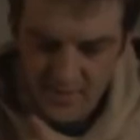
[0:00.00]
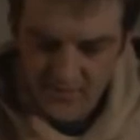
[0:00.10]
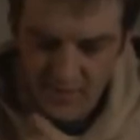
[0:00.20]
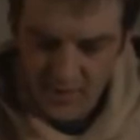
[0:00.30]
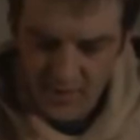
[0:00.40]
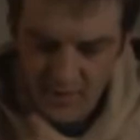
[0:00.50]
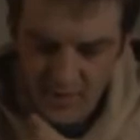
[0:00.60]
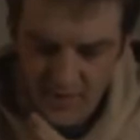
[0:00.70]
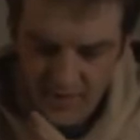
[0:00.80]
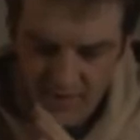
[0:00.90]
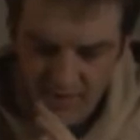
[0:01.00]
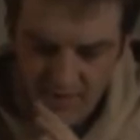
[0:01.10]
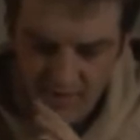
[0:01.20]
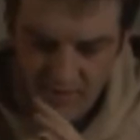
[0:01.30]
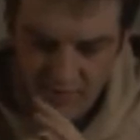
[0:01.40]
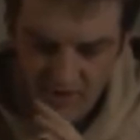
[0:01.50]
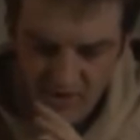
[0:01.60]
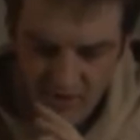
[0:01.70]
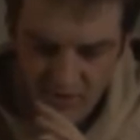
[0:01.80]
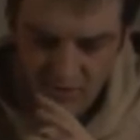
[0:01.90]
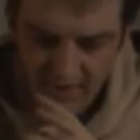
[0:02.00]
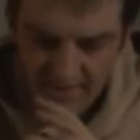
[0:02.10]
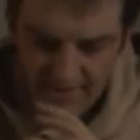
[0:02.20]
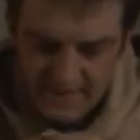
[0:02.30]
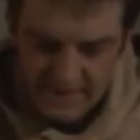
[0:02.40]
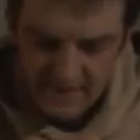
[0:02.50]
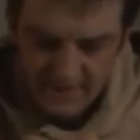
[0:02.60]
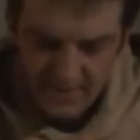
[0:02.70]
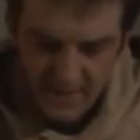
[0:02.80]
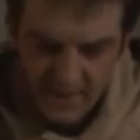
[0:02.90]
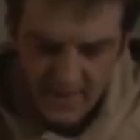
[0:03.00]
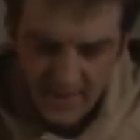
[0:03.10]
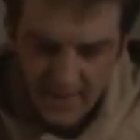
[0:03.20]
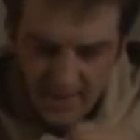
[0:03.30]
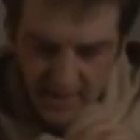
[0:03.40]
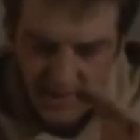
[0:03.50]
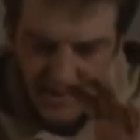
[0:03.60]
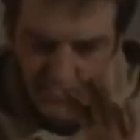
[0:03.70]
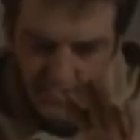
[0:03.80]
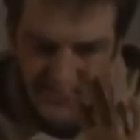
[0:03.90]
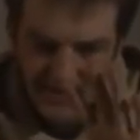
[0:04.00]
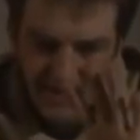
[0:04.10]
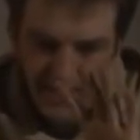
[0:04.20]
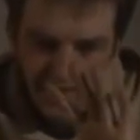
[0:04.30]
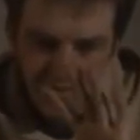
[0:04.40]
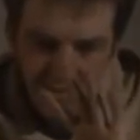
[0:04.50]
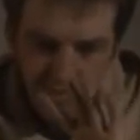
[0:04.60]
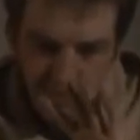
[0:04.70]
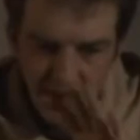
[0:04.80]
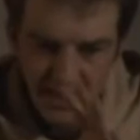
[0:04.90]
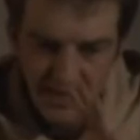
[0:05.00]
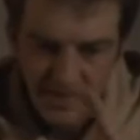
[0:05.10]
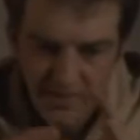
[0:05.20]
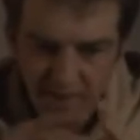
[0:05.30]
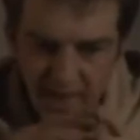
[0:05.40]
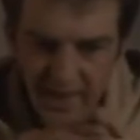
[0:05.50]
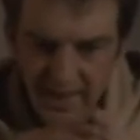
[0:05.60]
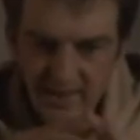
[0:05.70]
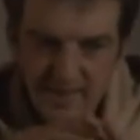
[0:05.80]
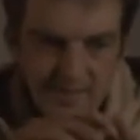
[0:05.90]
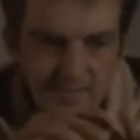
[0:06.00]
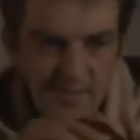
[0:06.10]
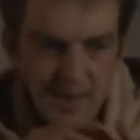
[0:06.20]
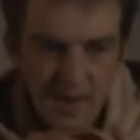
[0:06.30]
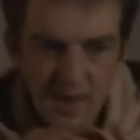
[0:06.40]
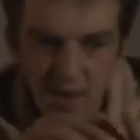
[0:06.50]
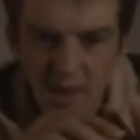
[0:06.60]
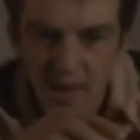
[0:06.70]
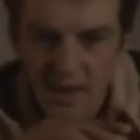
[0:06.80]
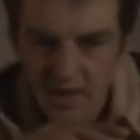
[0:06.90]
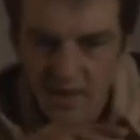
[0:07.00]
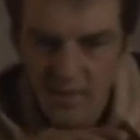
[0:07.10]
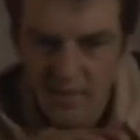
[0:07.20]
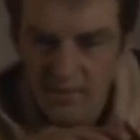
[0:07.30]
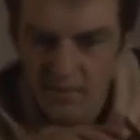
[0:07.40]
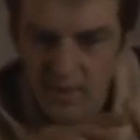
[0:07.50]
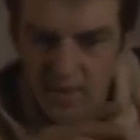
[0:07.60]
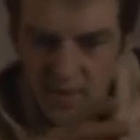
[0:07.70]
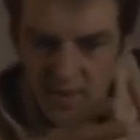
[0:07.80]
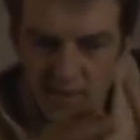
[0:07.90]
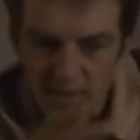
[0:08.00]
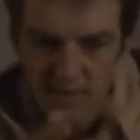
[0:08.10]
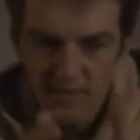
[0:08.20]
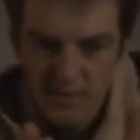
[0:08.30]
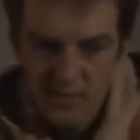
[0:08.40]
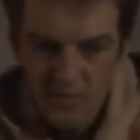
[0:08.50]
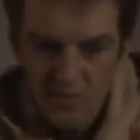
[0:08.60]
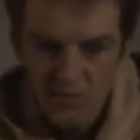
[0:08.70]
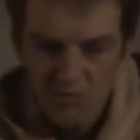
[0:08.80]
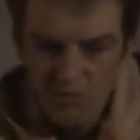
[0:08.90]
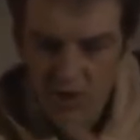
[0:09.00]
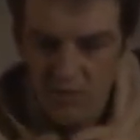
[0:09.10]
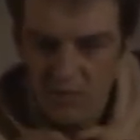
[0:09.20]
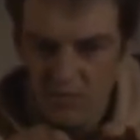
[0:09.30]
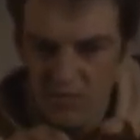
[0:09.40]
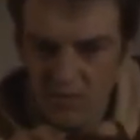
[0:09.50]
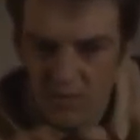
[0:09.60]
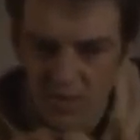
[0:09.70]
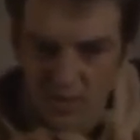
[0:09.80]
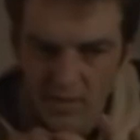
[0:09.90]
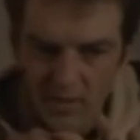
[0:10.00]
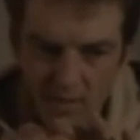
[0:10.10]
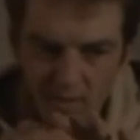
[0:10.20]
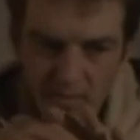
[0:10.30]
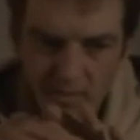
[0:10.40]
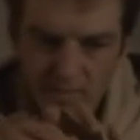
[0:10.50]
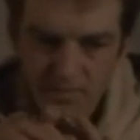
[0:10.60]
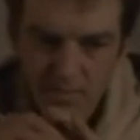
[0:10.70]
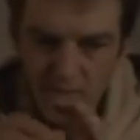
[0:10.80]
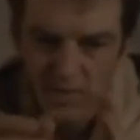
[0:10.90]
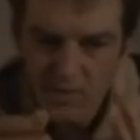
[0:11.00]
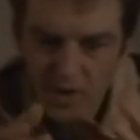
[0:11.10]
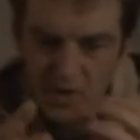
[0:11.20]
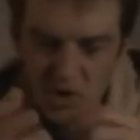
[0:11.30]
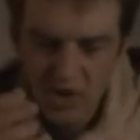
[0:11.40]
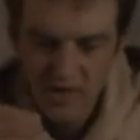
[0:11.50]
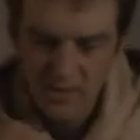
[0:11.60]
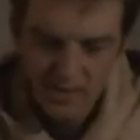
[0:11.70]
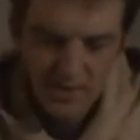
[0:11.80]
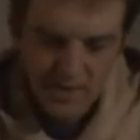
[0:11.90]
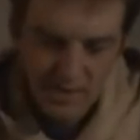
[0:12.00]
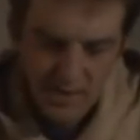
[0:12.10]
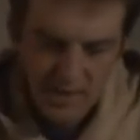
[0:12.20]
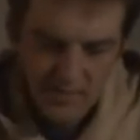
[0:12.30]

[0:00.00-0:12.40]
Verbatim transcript: following point uh, pressure creates heat and I was thinking to place magnets um, in a um, round um, shape, uh,